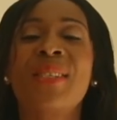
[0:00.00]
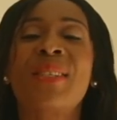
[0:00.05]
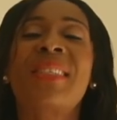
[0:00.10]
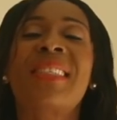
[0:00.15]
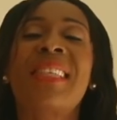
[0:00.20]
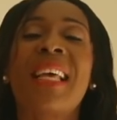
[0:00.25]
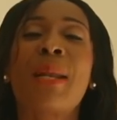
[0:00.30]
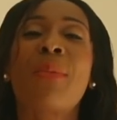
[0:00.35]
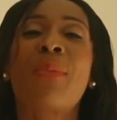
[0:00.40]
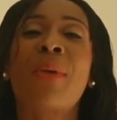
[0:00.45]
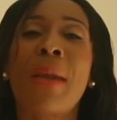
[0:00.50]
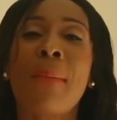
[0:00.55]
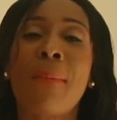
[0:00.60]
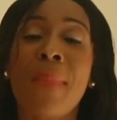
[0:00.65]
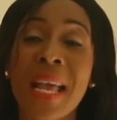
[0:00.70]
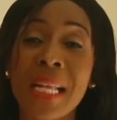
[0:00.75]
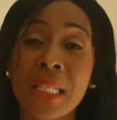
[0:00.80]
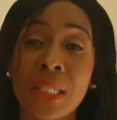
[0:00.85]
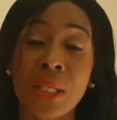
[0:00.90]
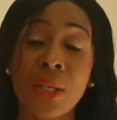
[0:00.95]
to celebrate
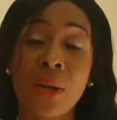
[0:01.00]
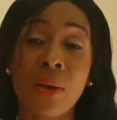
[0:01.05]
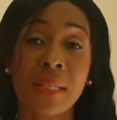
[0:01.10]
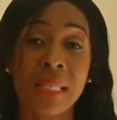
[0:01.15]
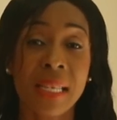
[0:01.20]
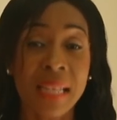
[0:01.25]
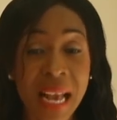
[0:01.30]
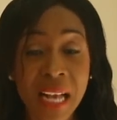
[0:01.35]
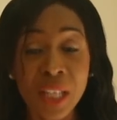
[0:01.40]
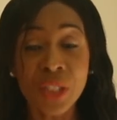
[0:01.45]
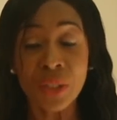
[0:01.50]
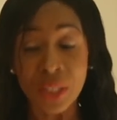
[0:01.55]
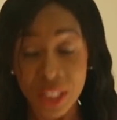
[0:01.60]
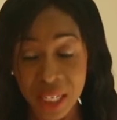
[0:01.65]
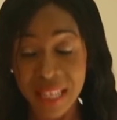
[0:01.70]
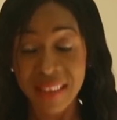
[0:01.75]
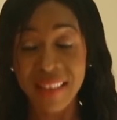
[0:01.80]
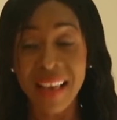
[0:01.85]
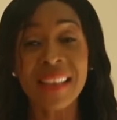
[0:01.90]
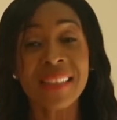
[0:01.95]
Pentecost. And
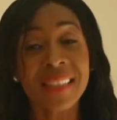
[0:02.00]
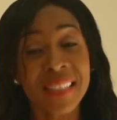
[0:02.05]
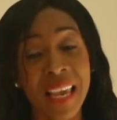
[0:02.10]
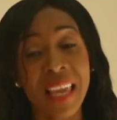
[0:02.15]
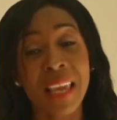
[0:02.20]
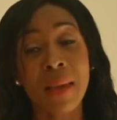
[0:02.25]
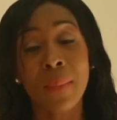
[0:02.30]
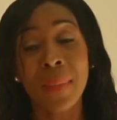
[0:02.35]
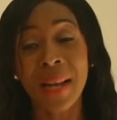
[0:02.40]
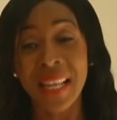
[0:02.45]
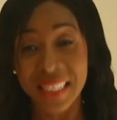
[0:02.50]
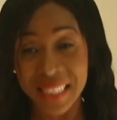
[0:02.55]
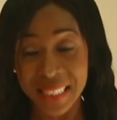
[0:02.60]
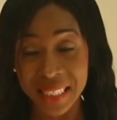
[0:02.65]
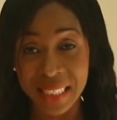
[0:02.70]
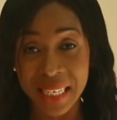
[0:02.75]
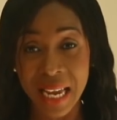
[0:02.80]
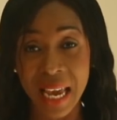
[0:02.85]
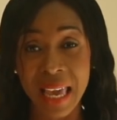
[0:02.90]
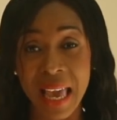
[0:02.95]
actually that's taking place
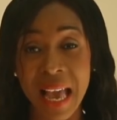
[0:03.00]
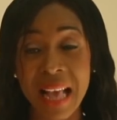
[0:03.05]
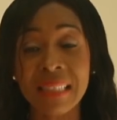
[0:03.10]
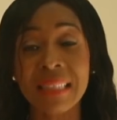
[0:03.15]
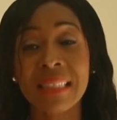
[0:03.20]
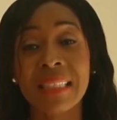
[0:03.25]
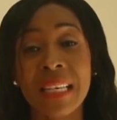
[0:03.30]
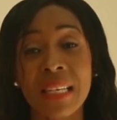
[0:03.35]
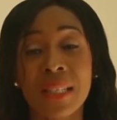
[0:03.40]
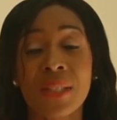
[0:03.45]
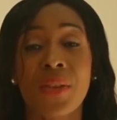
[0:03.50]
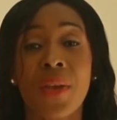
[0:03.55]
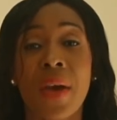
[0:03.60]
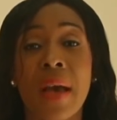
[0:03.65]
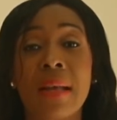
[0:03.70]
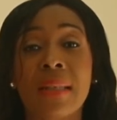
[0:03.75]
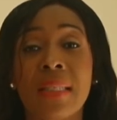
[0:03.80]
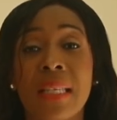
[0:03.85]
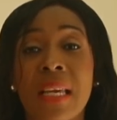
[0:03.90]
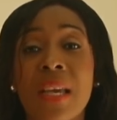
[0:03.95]
today at
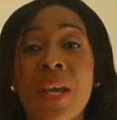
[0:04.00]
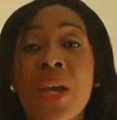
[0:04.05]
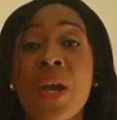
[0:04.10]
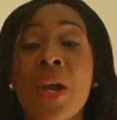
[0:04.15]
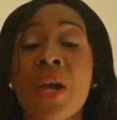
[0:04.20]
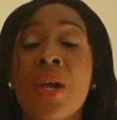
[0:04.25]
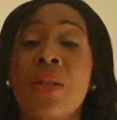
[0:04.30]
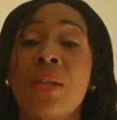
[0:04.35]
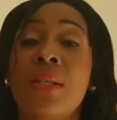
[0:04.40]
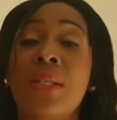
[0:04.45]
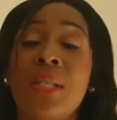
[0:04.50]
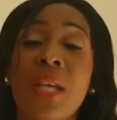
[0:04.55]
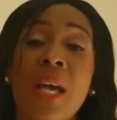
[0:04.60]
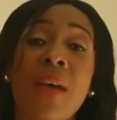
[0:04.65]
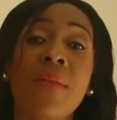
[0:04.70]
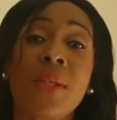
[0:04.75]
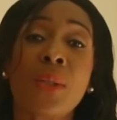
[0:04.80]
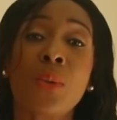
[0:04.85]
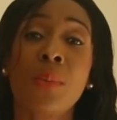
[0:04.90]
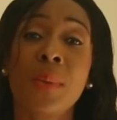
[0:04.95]
6:30. The
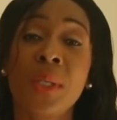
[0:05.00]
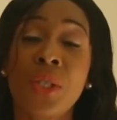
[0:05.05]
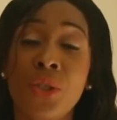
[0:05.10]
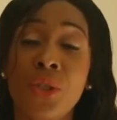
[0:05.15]
service will be